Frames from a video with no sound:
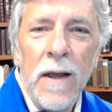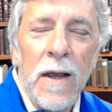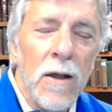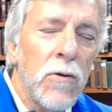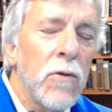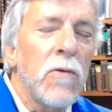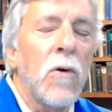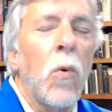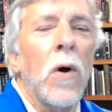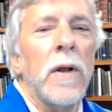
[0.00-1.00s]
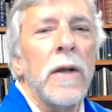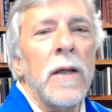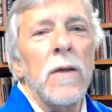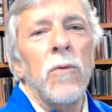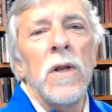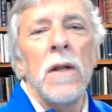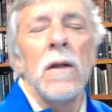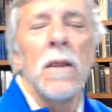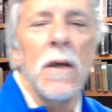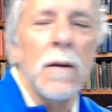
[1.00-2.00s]
You know, there's a quality that we need
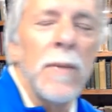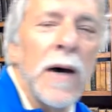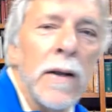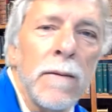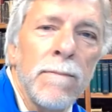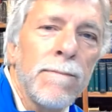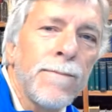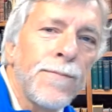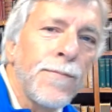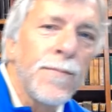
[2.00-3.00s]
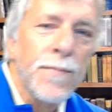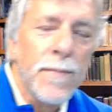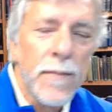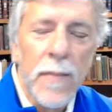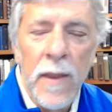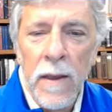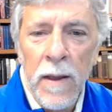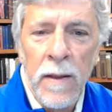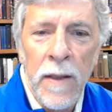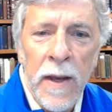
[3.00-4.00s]
to think about
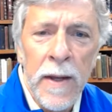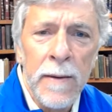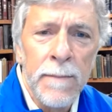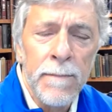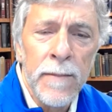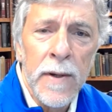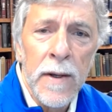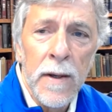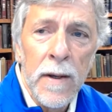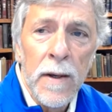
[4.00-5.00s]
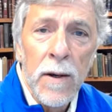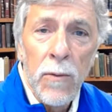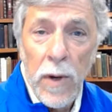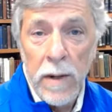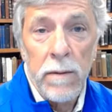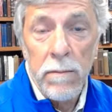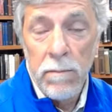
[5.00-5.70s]
in that. While